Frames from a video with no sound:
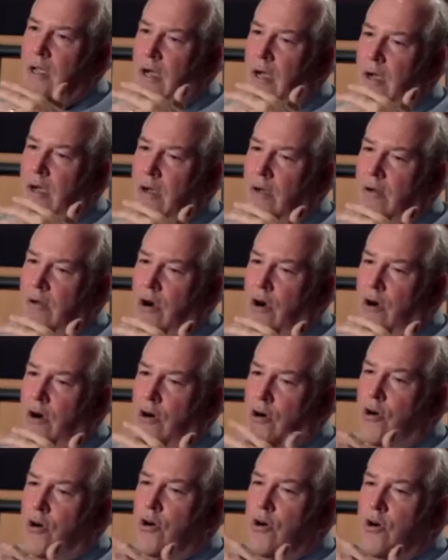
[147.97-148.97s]
are
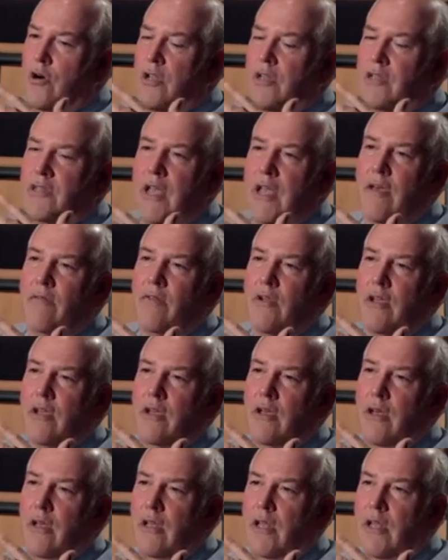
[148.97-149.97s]
heard as having
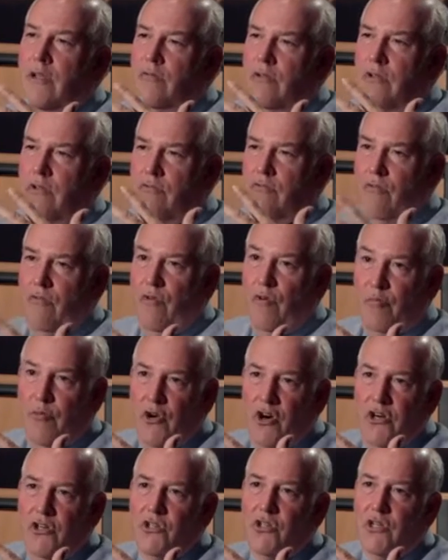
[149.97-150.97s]
a level of
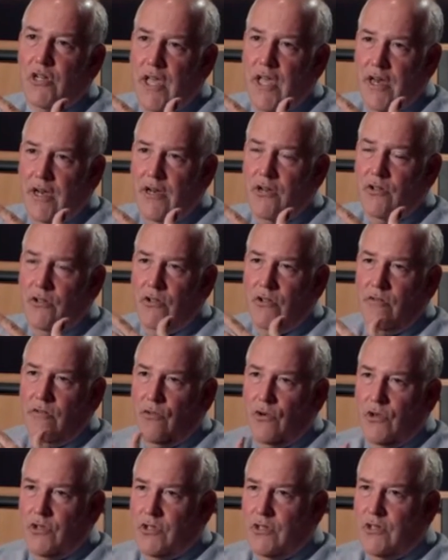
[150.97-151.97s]
reverberation added to their
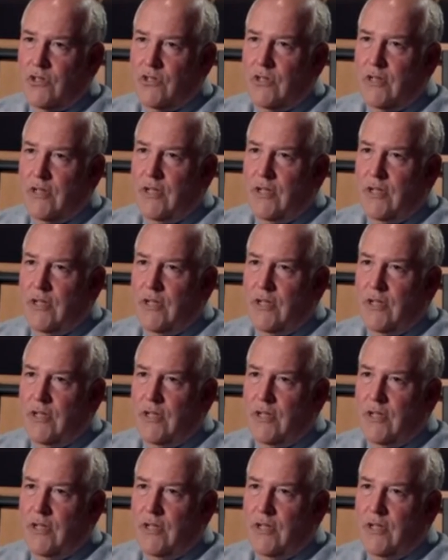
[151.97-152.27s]
voices.